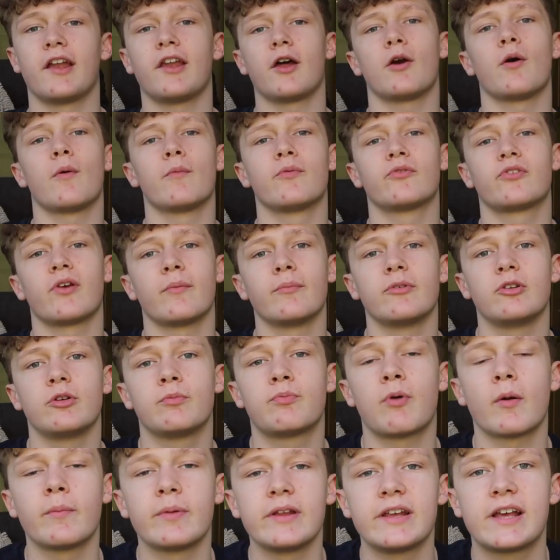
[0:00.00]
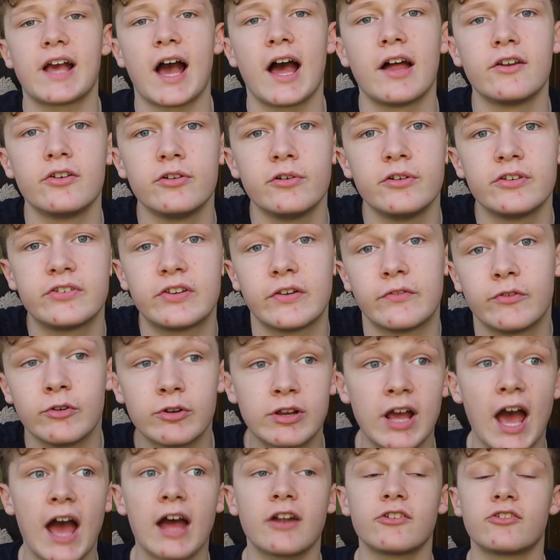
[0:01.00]
I know something you probably can do is if
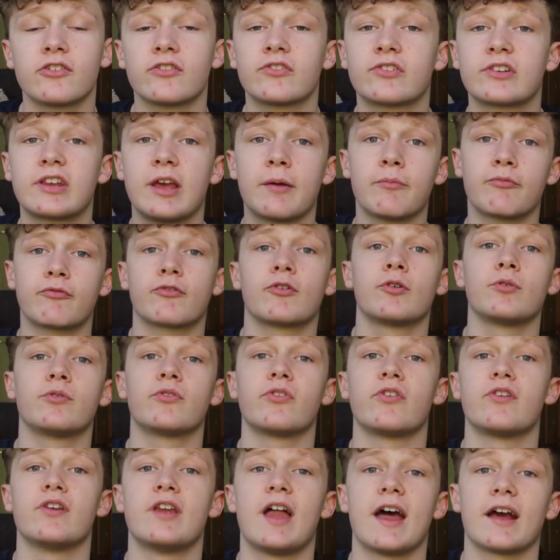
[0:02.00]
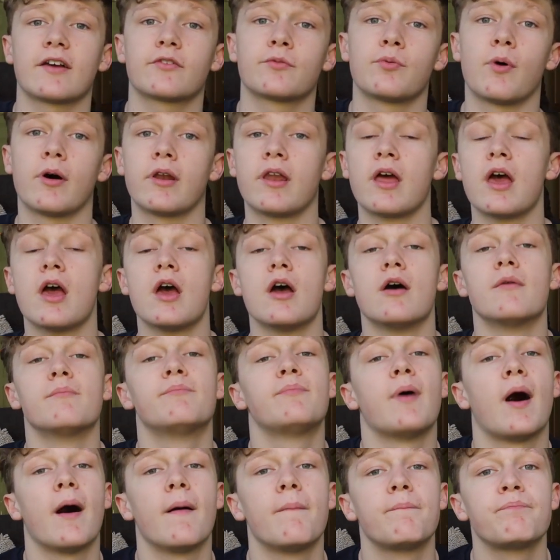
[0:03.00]
you can just skip through to the next one,
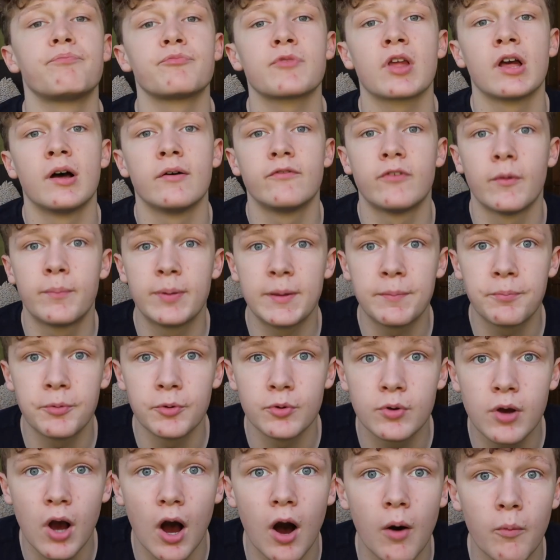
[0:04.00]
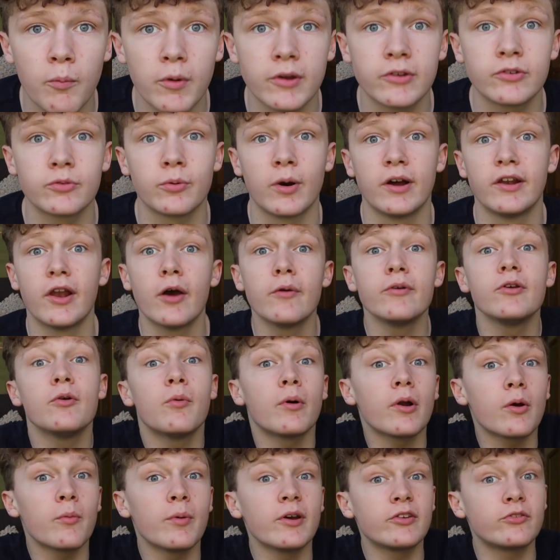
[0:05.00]
but for people who can't whistle, I know you
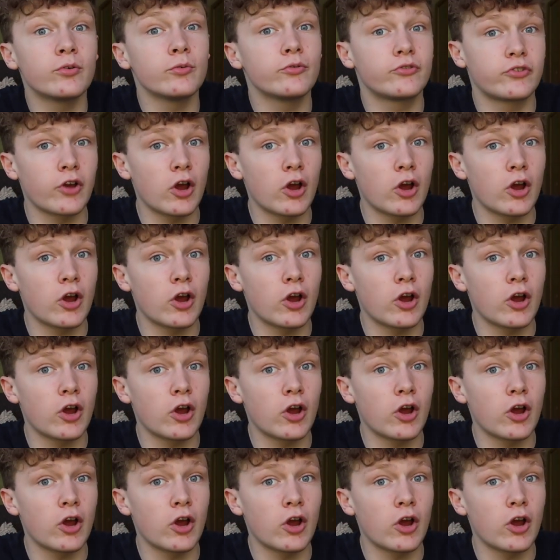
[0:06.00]
want to whistle